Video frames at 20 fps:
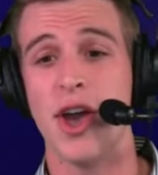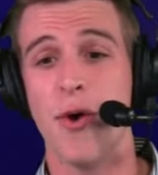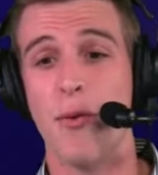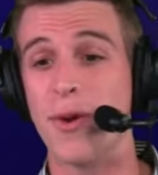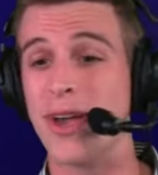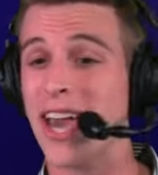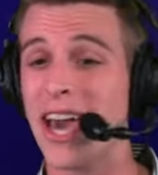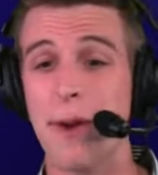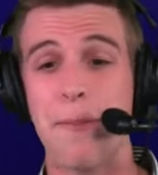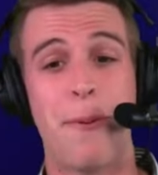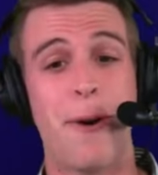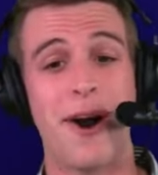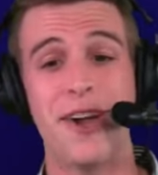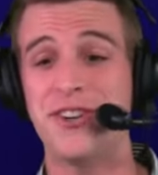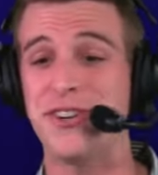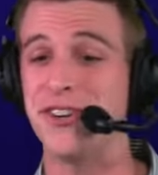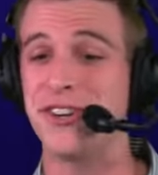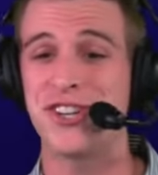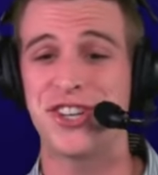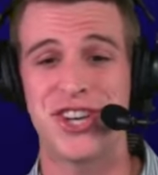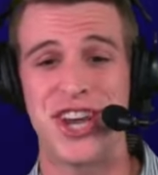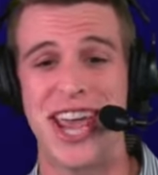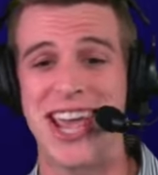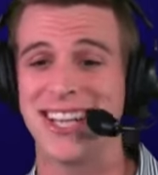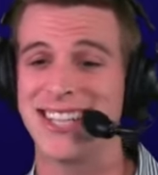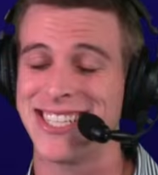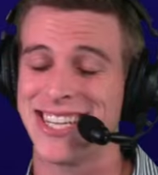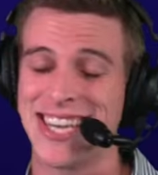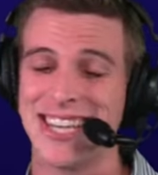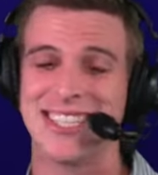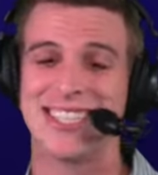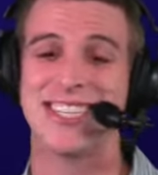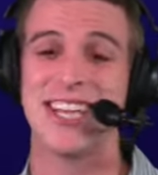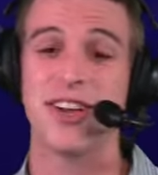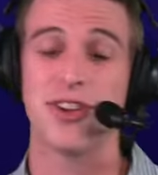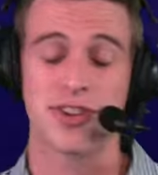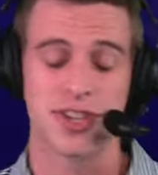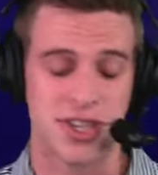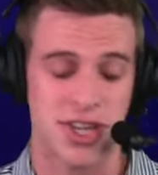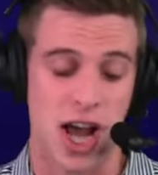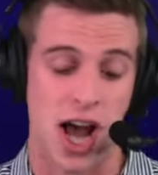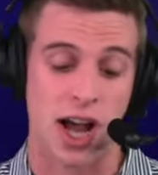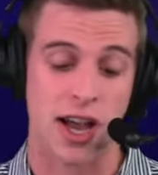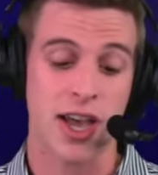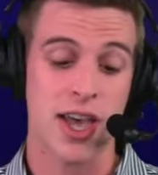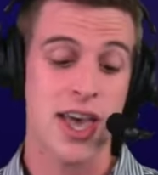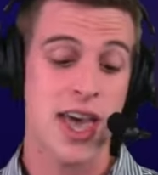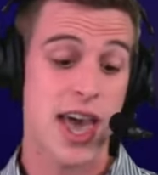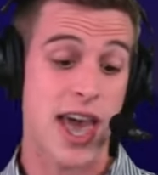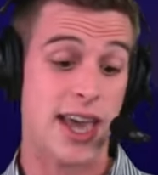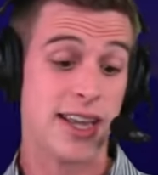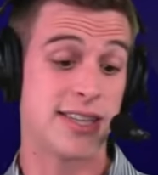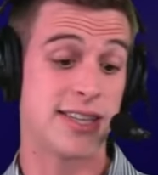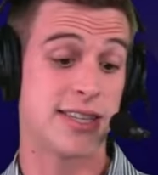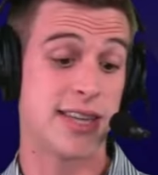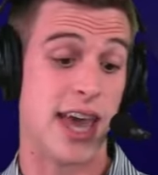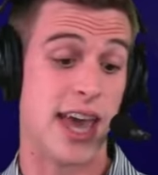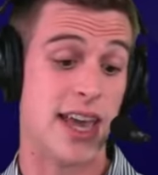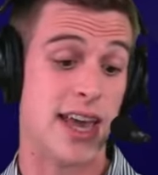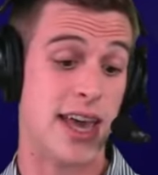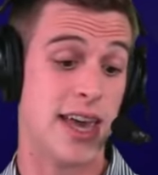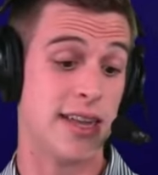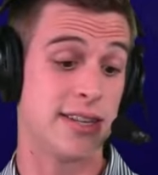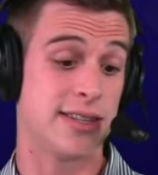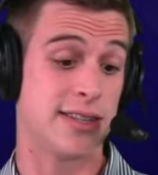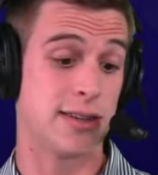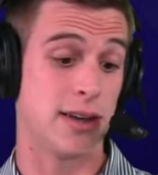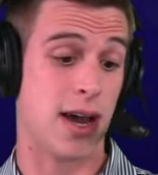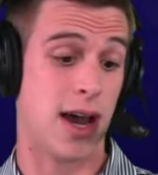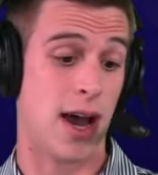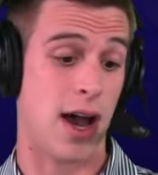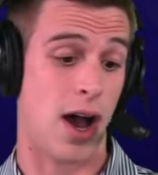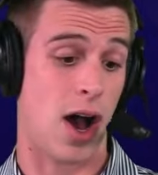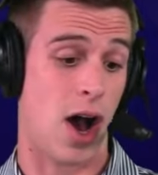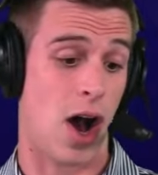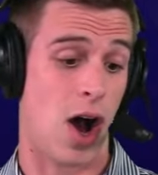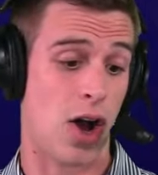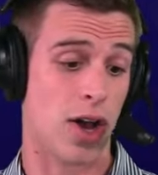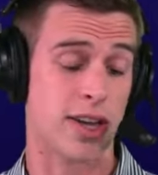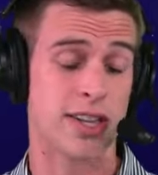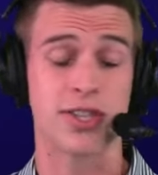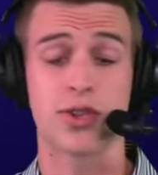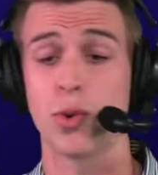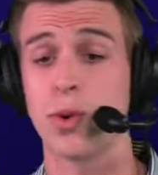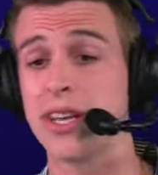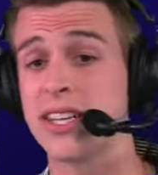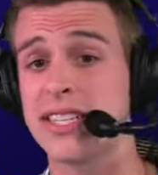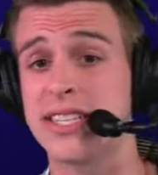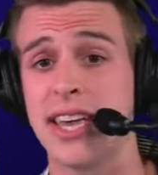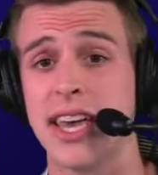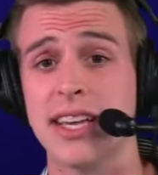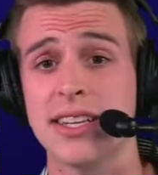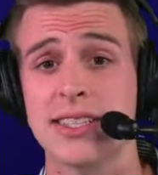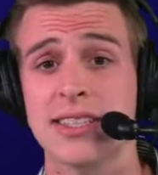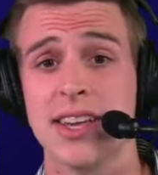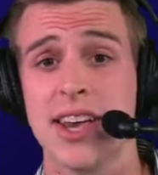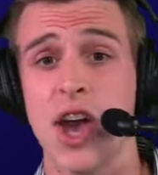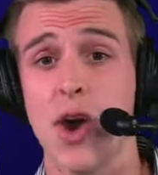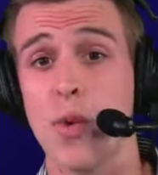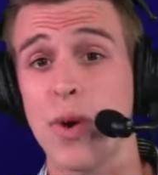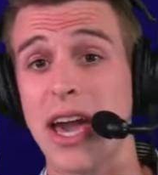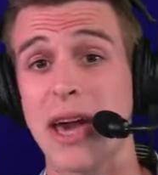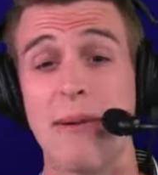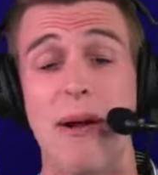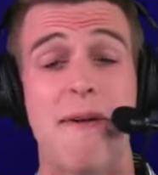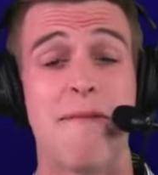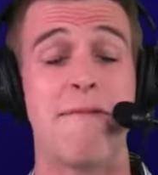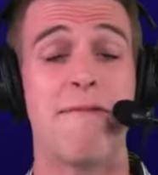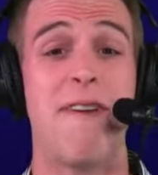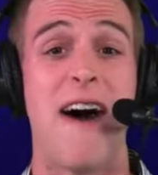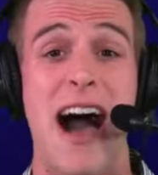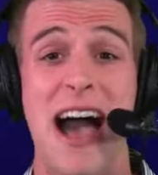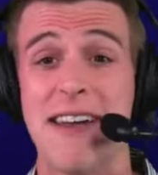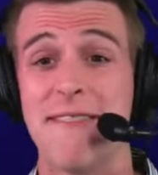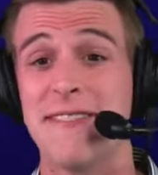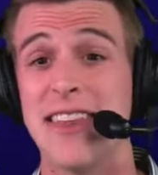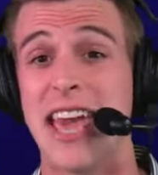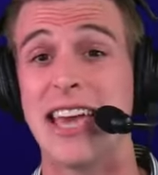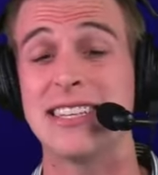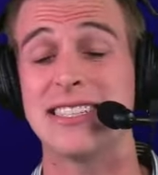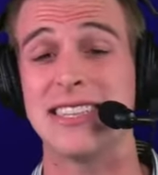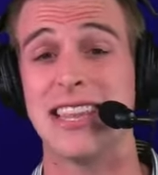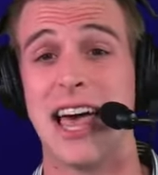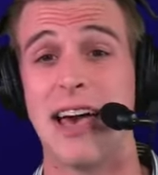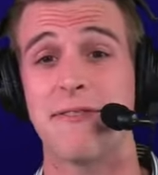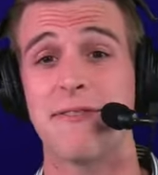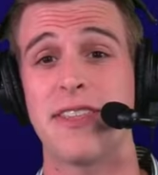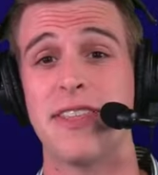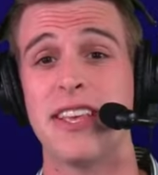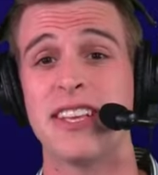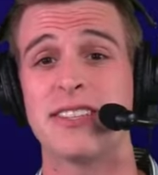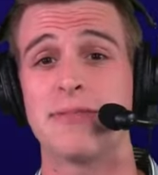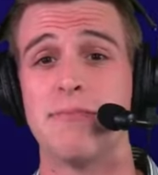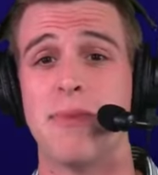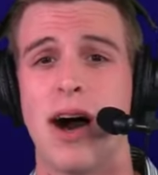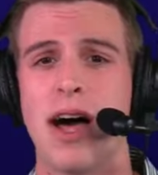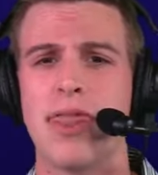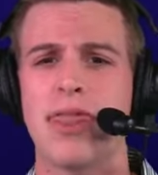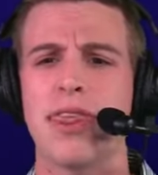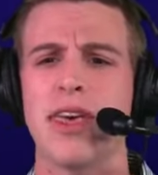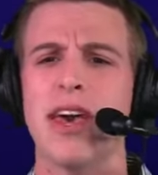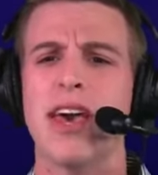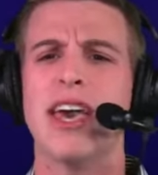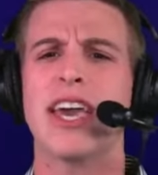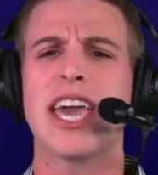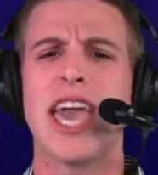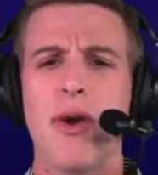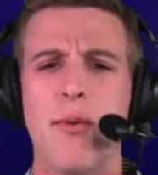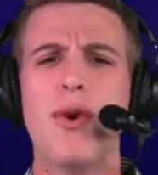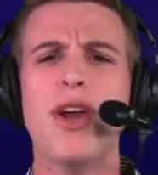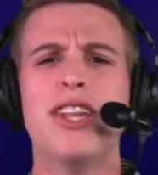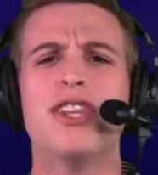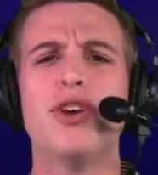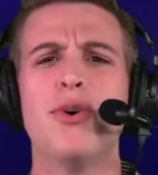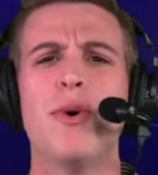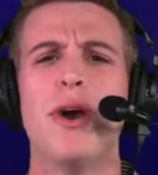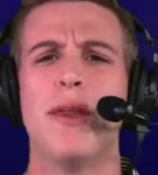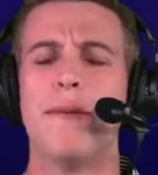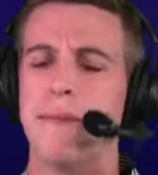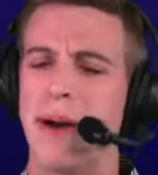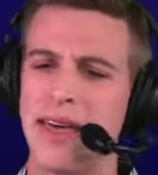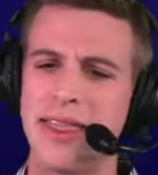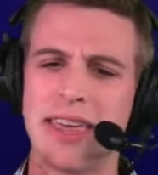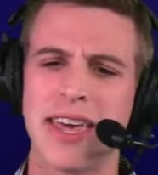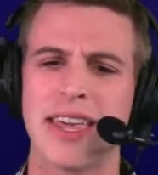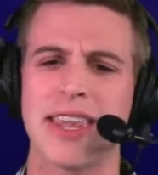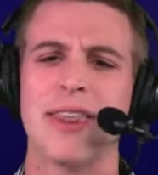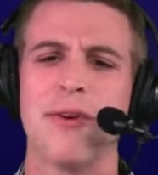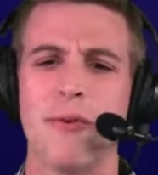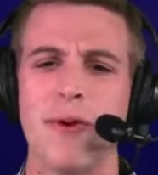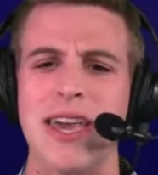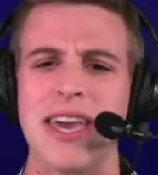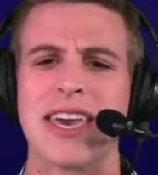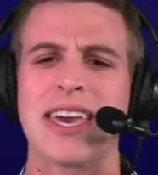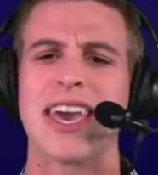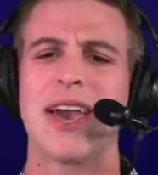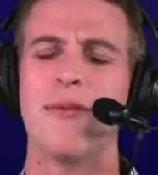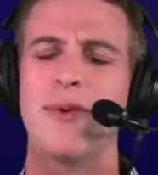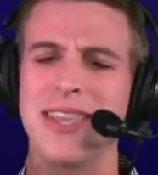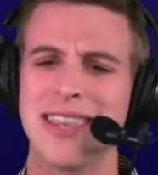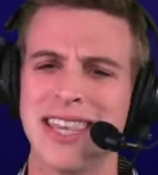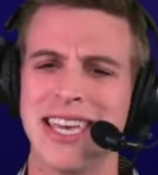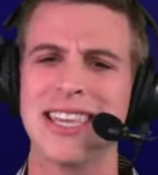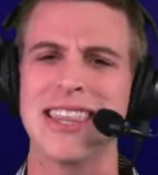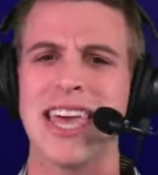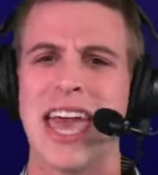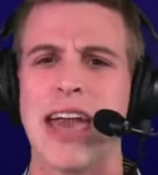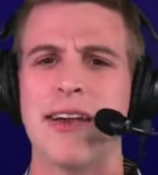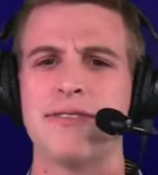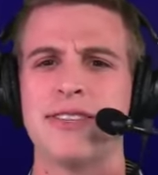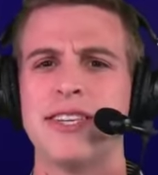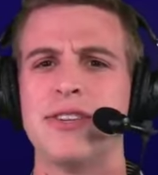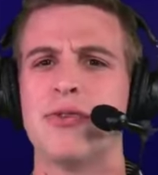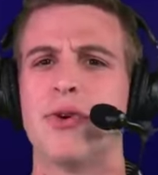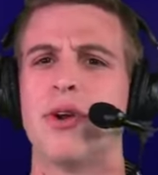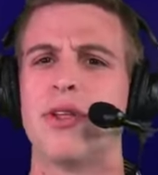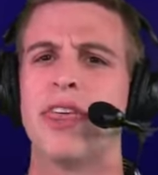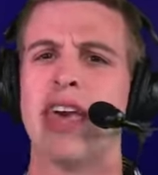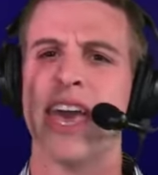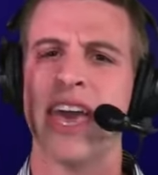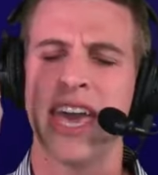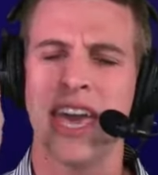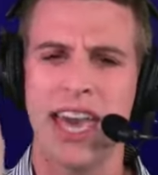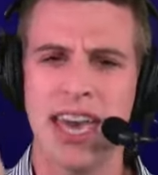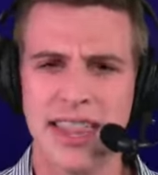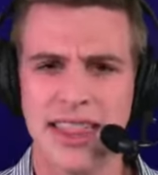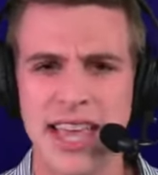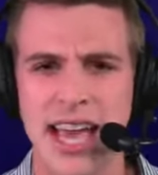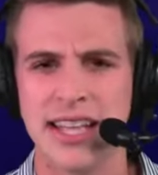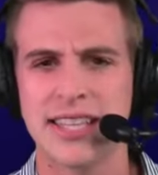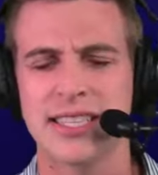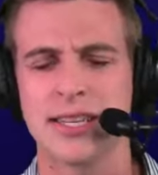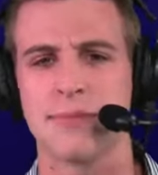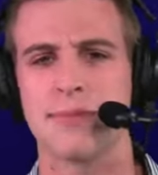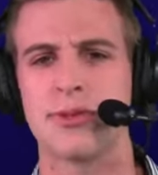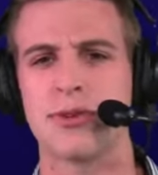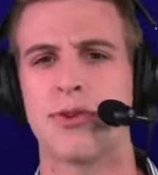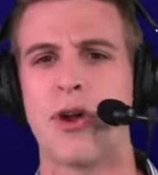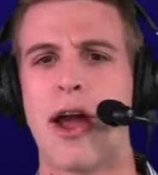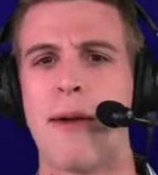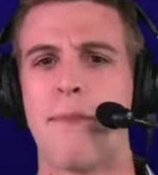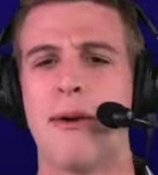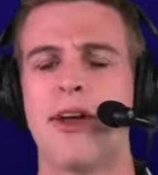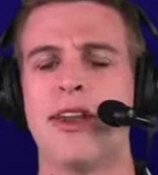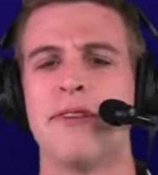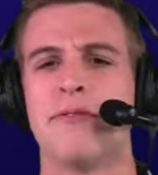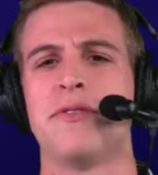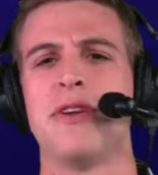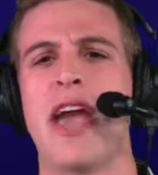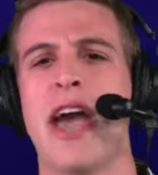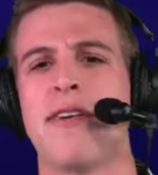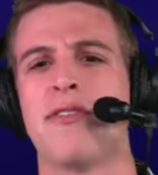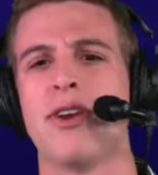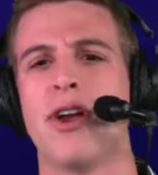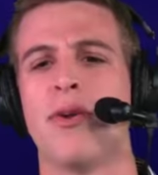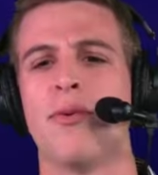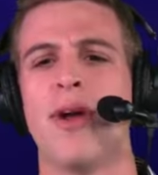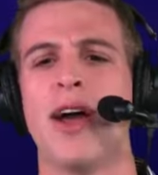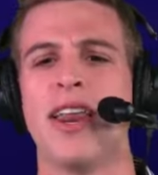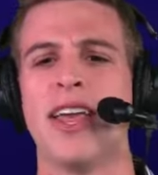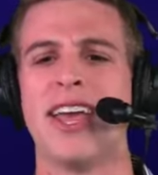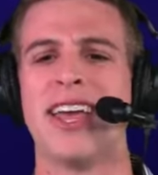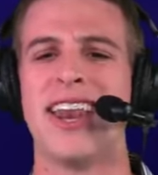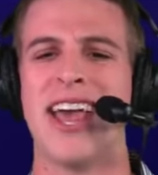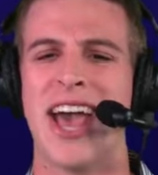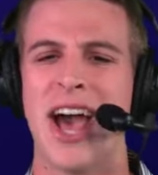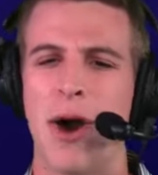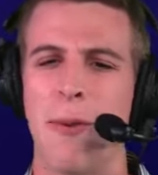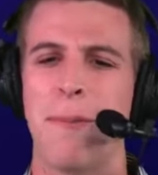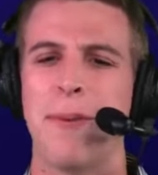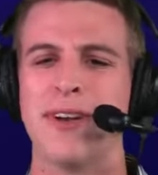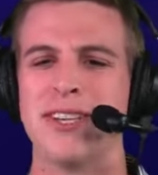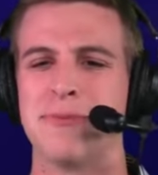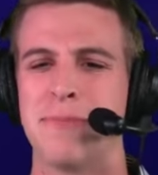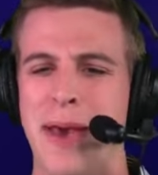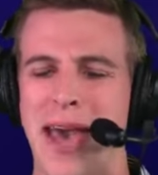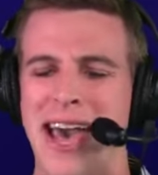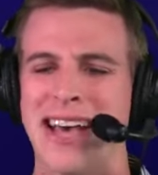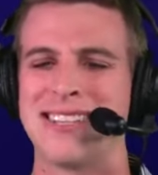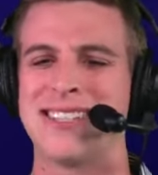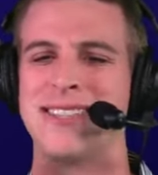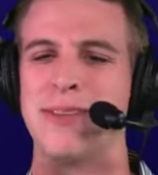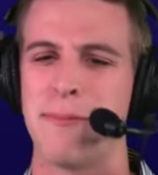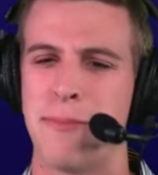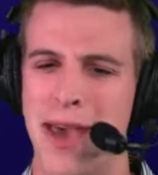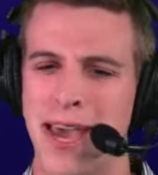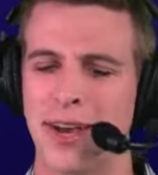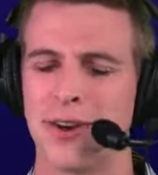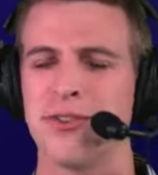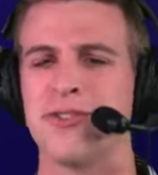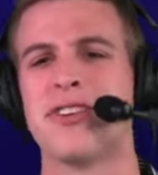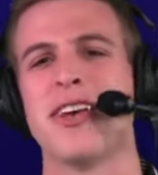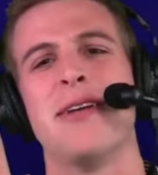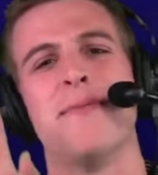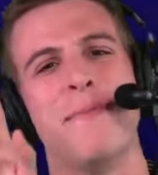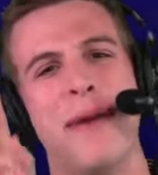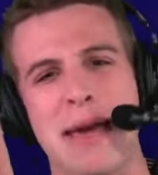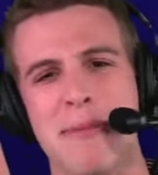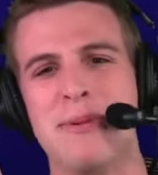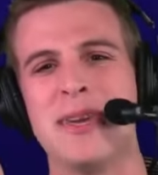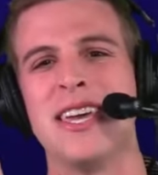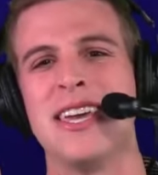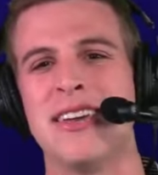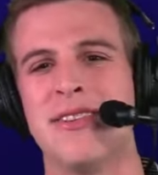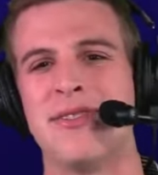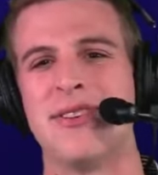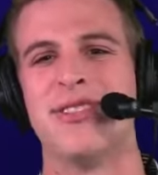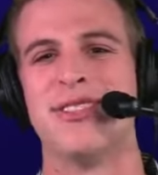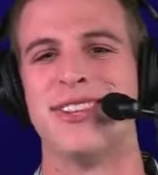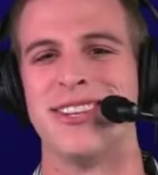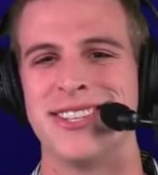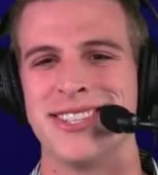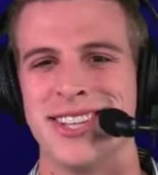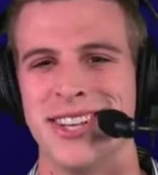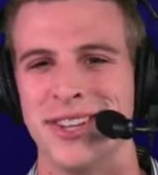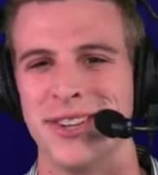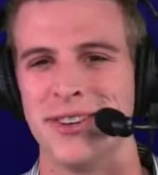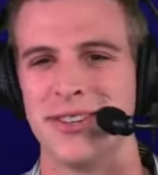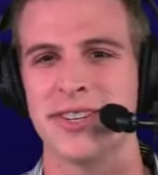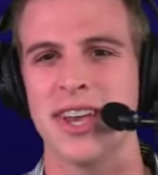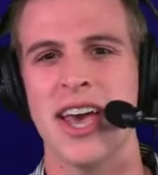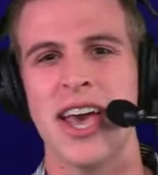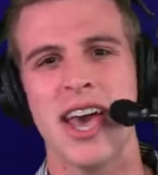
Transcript: We got a puncher's chance to get Steelers talk. It's it is uh, August 26th. We got about five days left in this month. Can we do it by the end of the week? Can we lead the AFC North? Hit that subscribe button if you haven't already, and help us pass the Bengals and maybe even the Steelers.